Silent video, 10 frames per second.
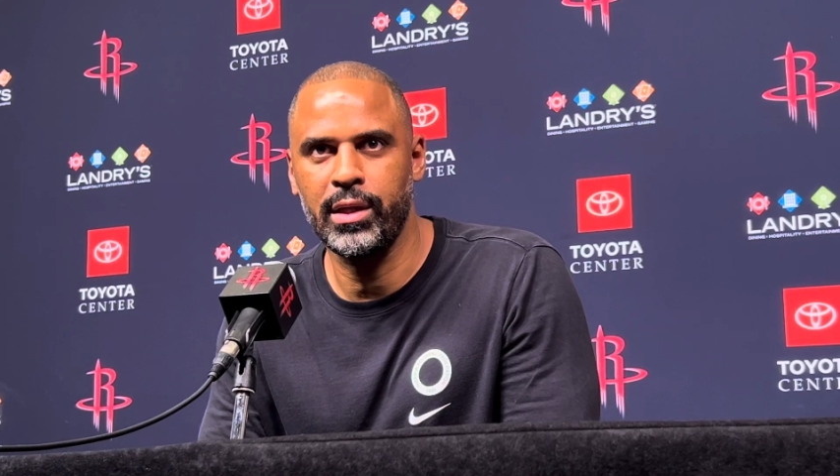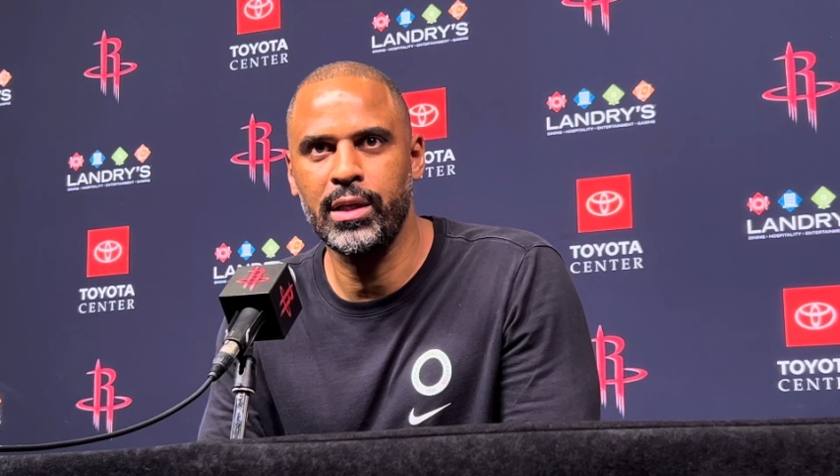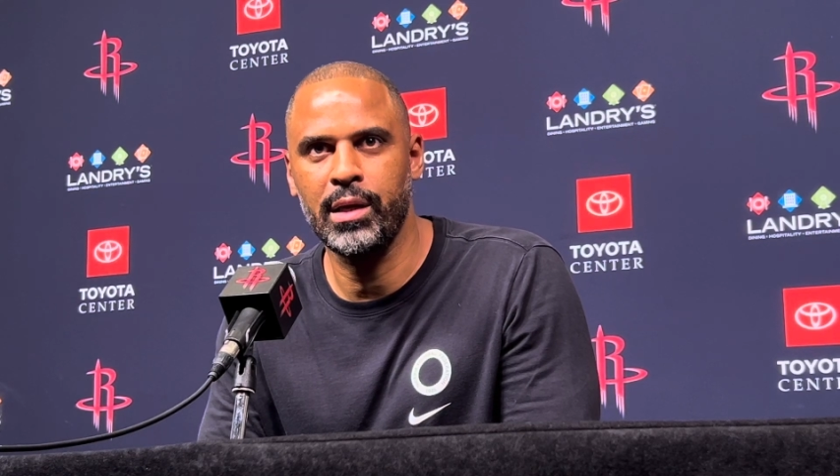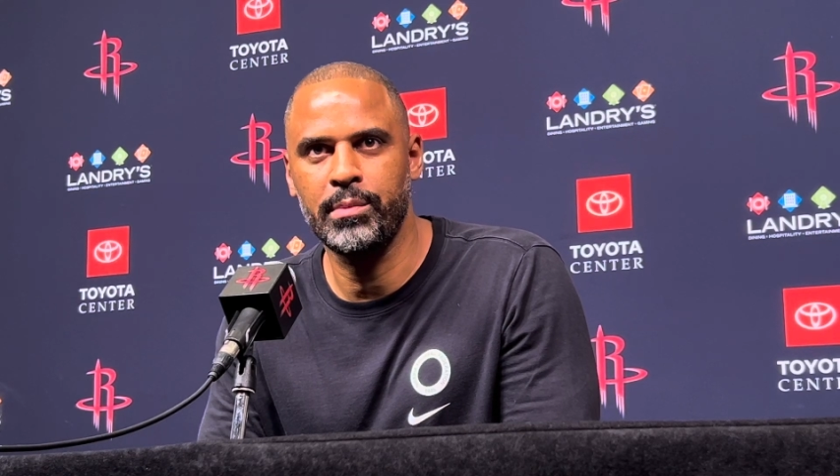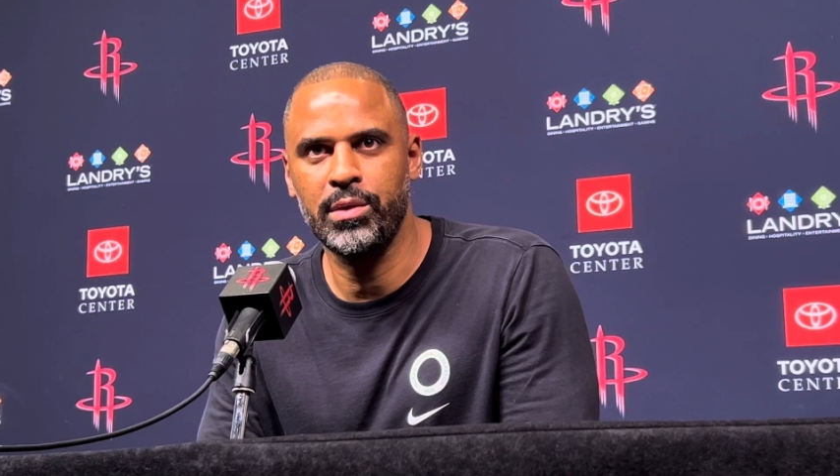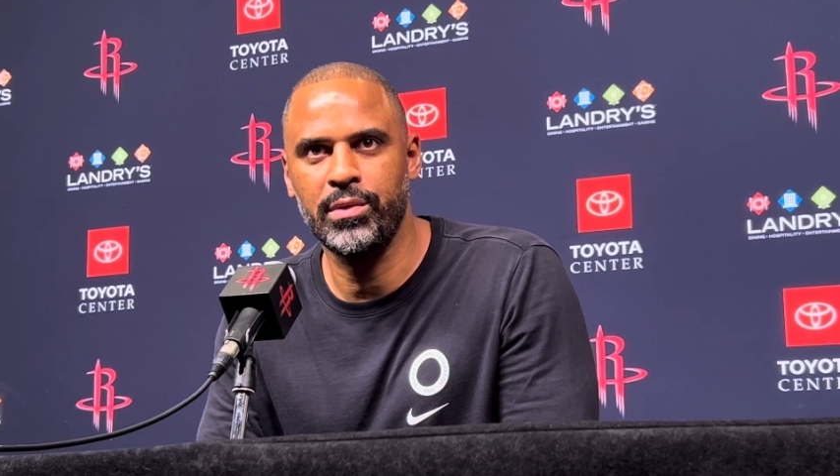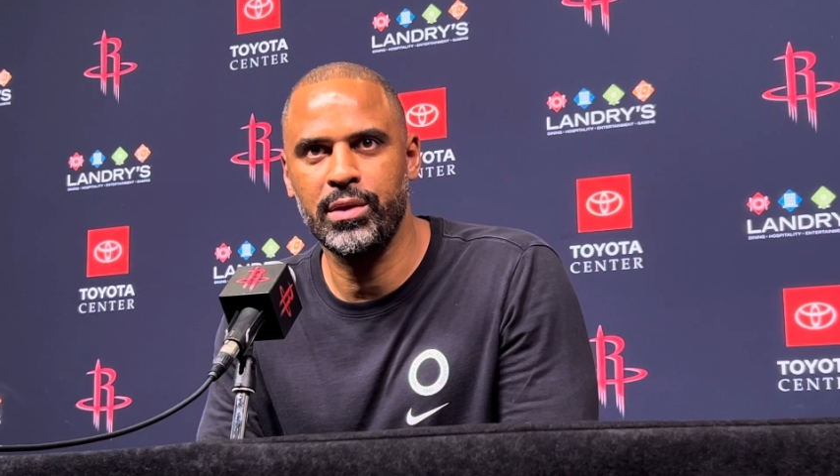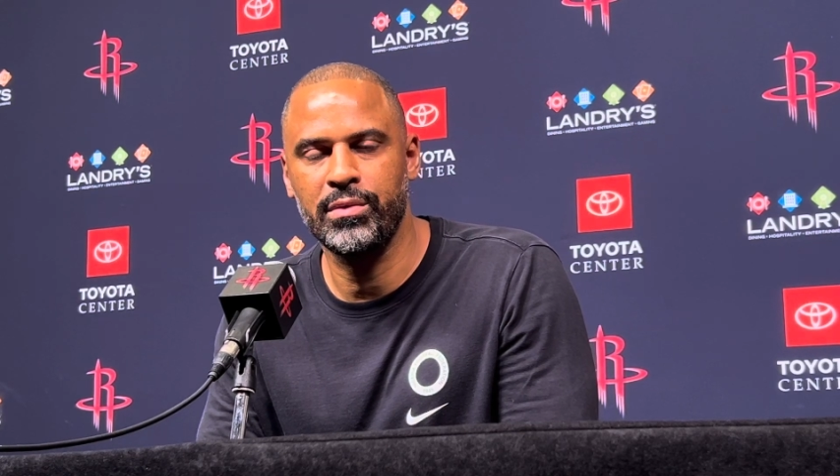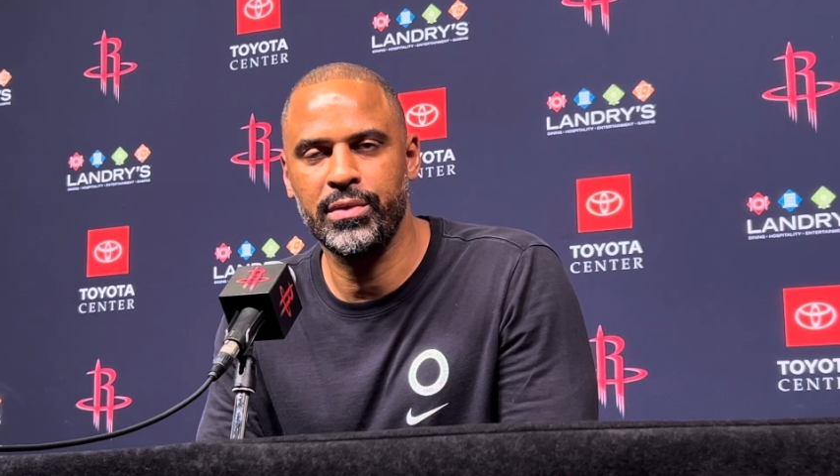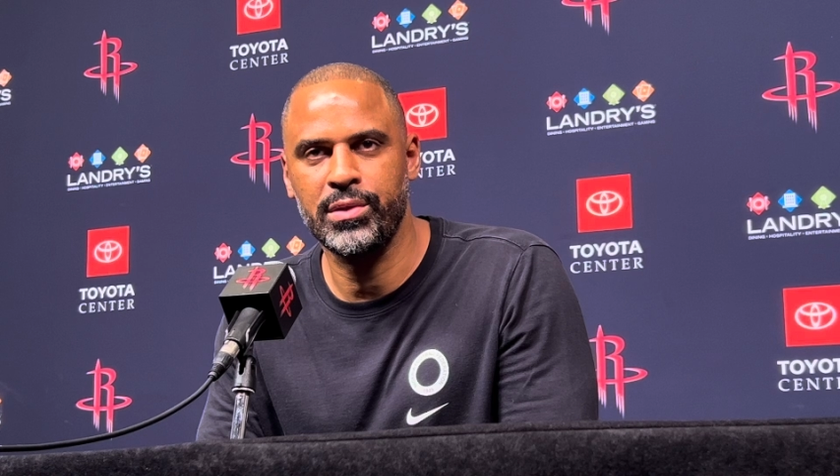nine minute run in
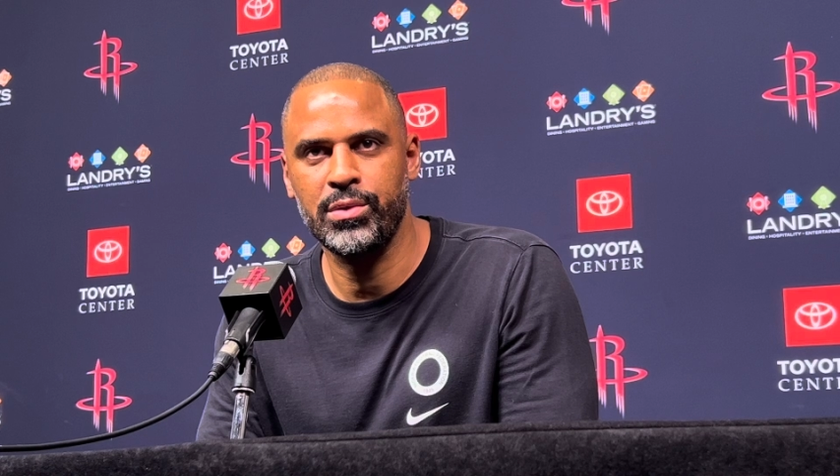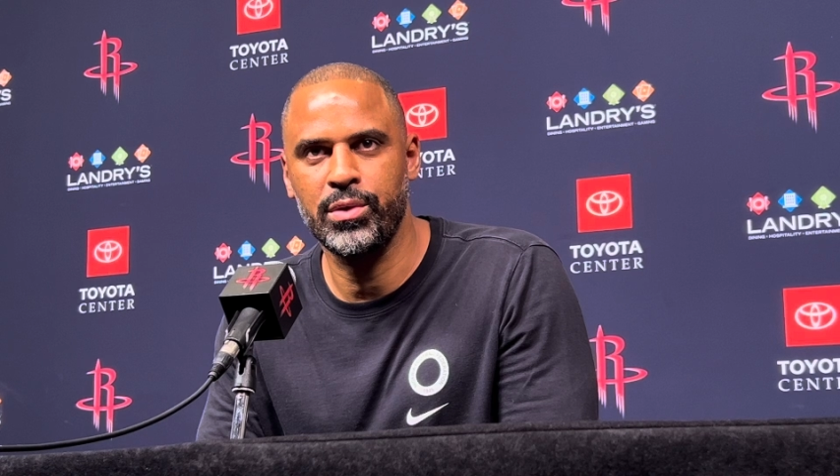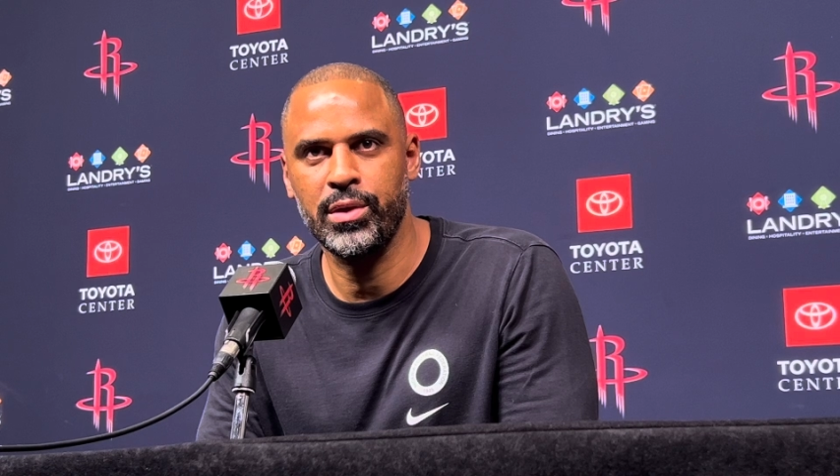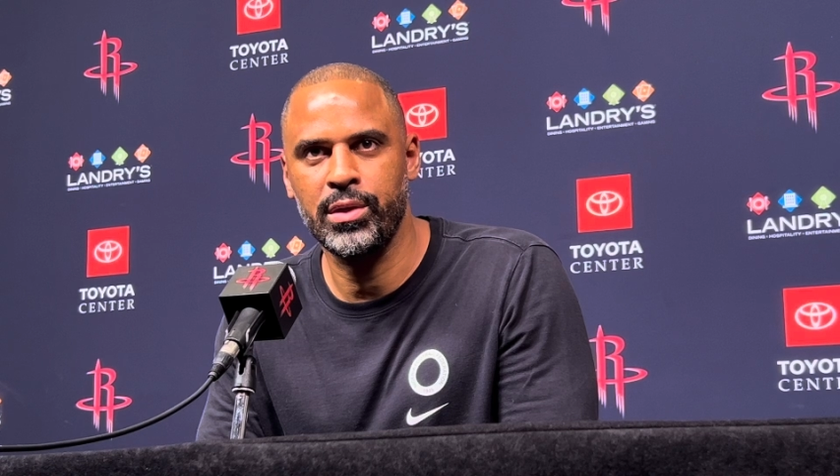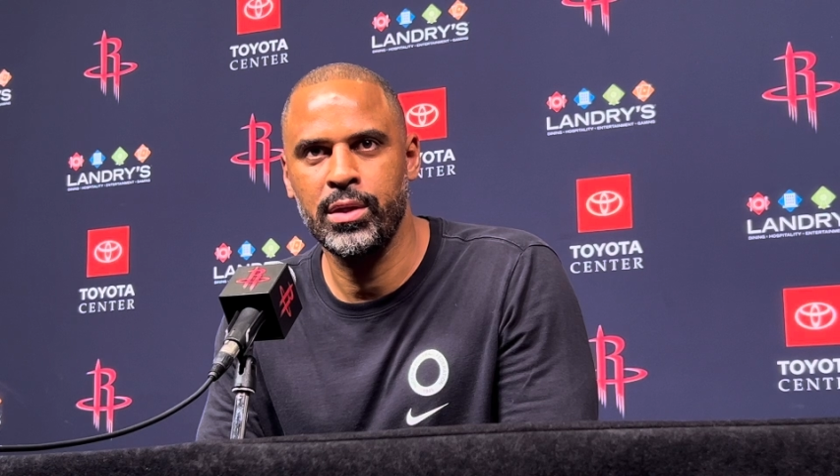the first quarter.